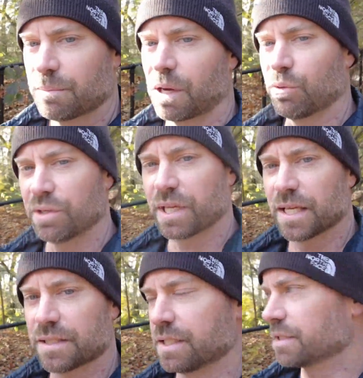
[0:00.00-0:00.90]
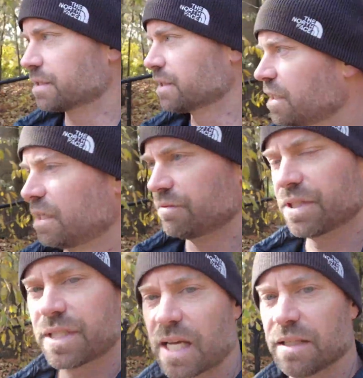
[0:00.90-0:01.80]
My real guess is they've
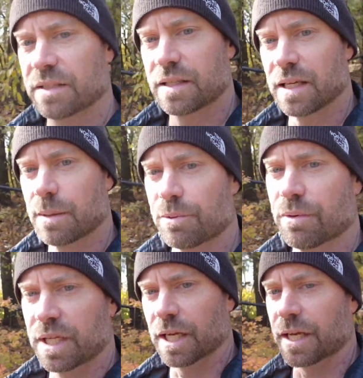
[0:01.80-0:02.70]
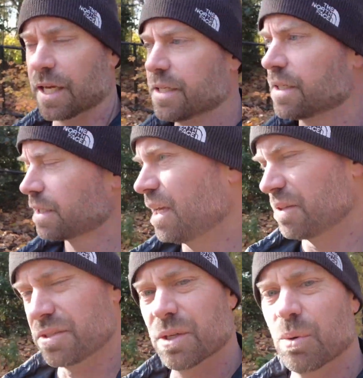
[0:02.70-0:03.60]
just gotten this thing up and running again and
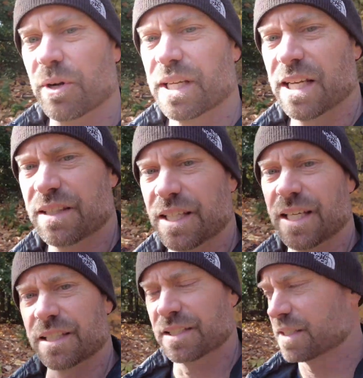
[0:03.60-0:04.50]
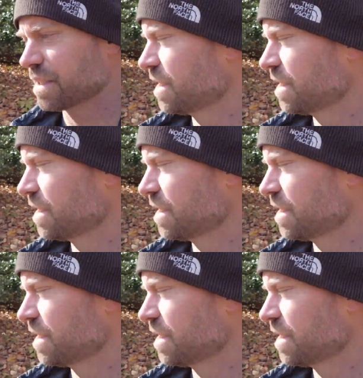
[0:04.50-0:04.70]
they're still working out the kinks.